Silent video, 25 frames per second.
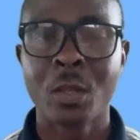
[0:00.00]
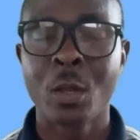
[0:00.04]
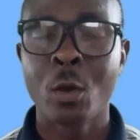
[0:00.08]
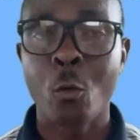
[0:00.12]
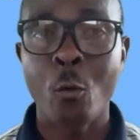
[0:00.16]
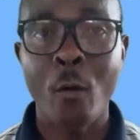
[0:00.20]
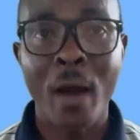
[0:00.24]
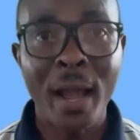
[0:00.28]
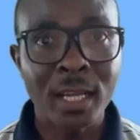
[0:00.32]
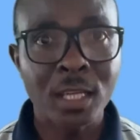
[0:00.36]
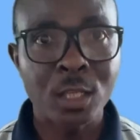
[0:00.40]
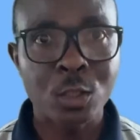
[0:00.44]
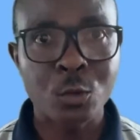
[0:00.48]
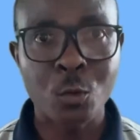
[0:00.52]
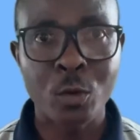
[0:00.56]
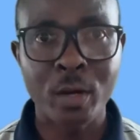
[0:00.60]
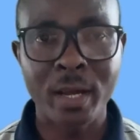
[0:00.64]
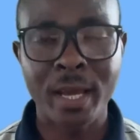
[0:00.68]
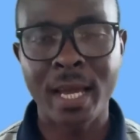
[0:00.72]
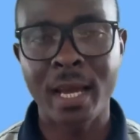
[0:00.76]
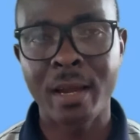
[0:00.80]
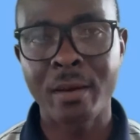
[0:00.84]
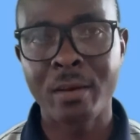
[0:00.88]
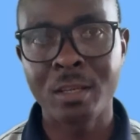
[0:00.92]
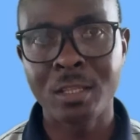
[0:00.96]
While this one
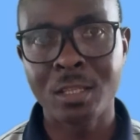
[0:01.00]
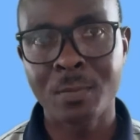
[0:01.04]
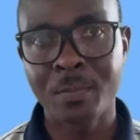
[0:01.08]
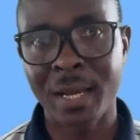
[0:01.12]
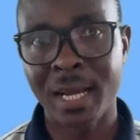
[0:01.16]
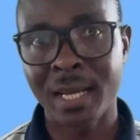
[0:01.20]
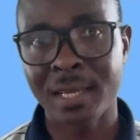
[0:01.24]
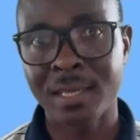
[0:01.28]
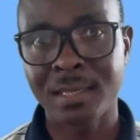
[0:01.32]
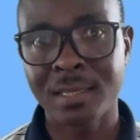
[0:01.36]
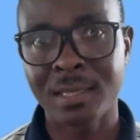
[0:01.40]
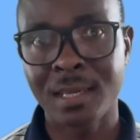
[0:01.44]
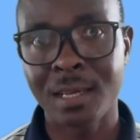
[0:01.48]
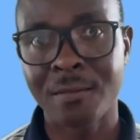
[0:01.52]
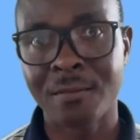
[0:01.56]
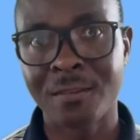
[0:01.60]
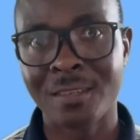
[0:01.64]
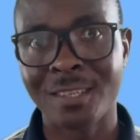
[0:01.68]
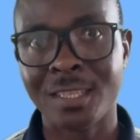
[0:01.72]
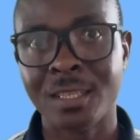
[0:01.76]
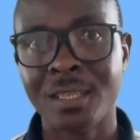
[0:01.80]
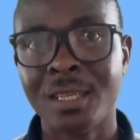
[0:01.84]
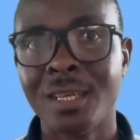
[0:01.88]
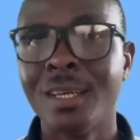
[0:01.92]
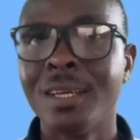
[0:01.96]
carries Spark
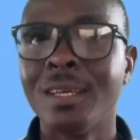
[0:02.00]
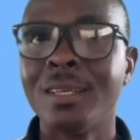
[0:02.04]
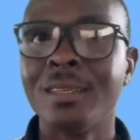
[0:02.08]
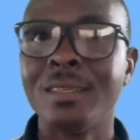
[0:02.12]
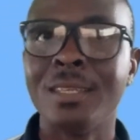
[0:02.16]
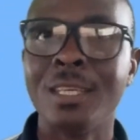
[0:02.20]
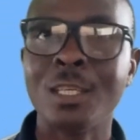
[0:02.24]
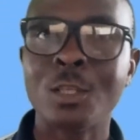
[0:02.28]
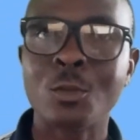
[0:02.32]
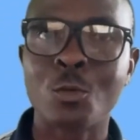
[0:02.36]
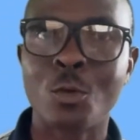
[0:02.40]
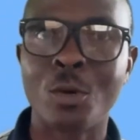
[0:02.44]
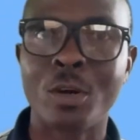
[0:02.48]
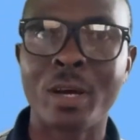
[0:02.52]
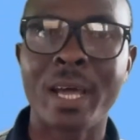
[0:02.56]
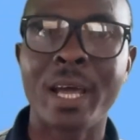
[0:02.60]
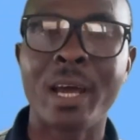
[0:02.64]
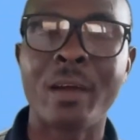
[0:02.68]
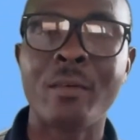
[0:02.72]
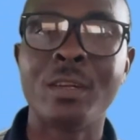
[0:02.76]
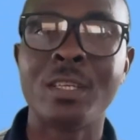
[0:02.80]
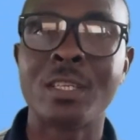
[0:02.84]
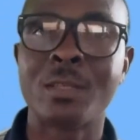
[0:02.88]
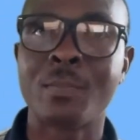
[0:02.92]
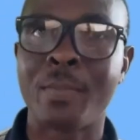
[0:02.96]
7, this one
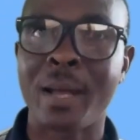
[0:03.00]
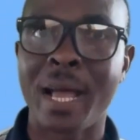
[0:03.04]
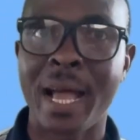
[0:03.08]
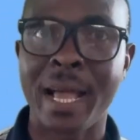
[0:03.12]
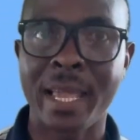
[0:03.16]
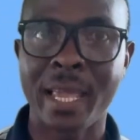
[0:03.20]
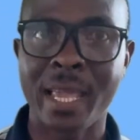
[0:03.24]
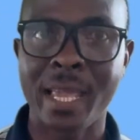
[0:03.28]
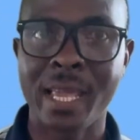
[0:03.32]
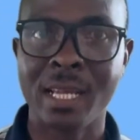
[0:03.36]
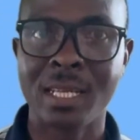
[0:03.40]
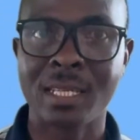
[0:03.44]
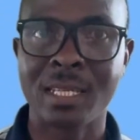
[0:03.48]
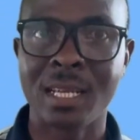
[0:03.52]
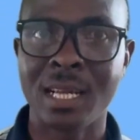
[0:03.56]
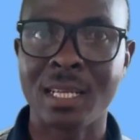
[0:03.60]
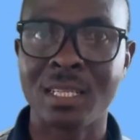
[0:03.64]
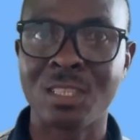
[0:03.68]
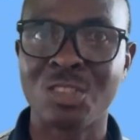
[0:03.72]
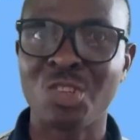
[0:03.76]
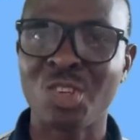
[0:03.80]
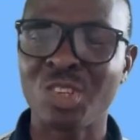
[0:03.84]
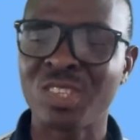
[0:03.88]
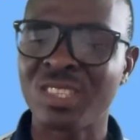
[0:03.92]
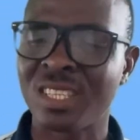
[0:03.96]
carries Spark 8 and
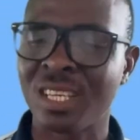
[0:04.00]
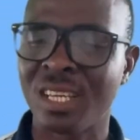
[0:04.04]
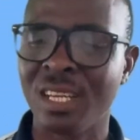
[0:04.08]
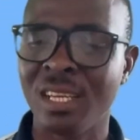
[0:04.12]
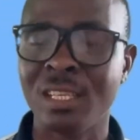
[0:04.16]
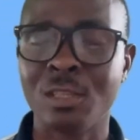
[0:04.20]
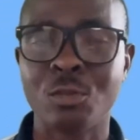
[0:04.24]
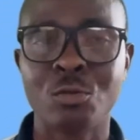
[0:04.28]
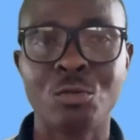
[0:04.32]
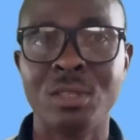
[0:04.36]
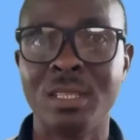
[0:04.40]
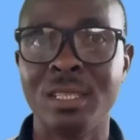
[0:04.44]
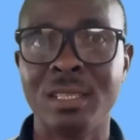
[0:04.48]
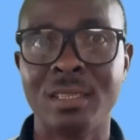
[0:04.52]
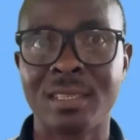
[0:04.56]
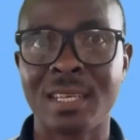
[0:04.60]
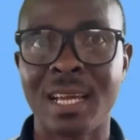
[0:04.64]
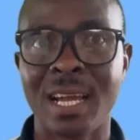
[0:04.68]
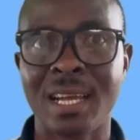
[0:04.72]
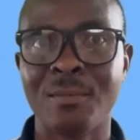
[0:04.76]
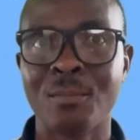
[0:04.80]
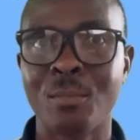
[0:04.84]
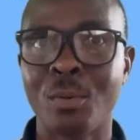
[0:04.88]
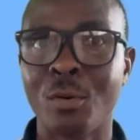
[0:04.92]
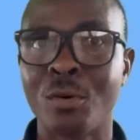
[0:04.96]
just a little
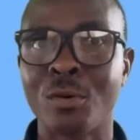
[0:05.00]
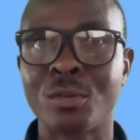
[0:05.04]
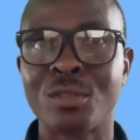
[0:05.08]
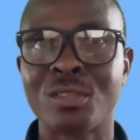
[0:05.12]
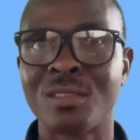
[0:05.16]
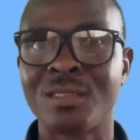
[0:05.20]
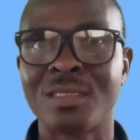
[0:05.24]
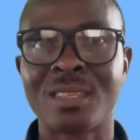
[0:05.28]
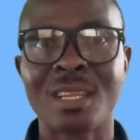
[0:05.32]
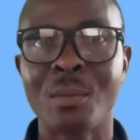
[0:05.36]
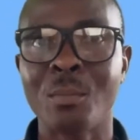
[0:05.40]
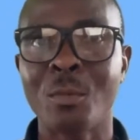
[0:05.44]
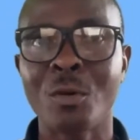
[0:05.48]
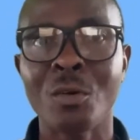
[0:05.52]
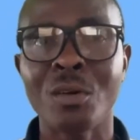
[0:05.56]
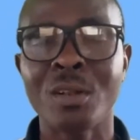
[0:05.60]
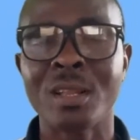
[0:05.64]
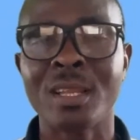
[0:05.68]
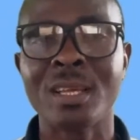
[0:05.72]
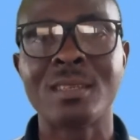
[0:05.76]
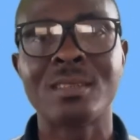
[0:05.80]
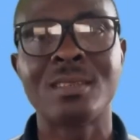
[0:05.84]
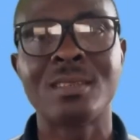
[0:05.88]
design, but now more or less